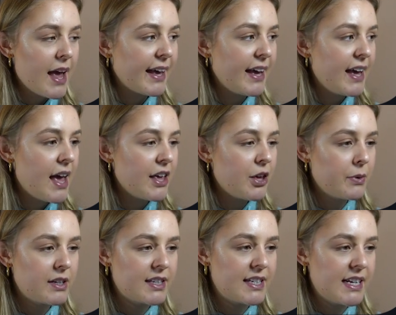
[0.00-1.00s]
Here you
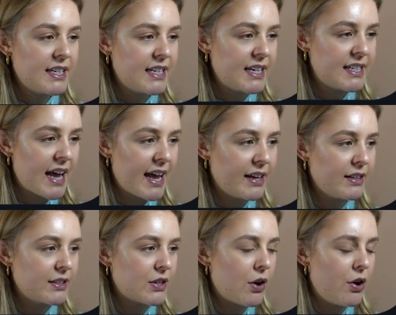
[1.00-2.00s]
will see
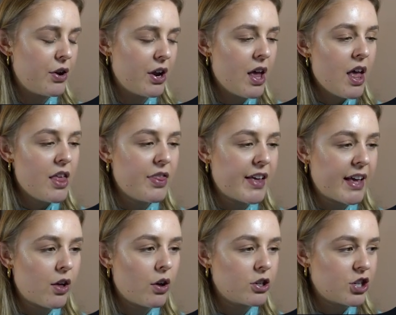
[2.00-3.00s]
details on the
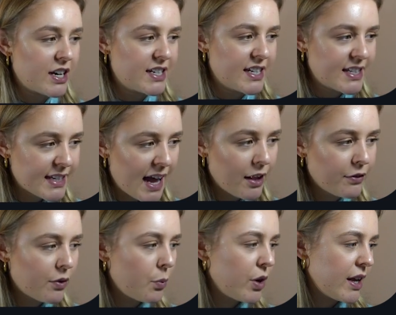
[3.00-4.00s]
contract
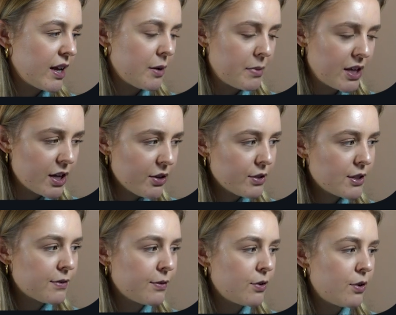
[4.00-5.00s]
itself, what it could be
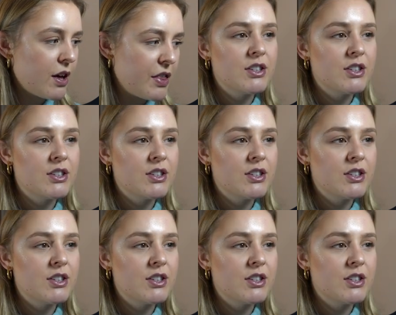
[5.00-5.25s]
used for.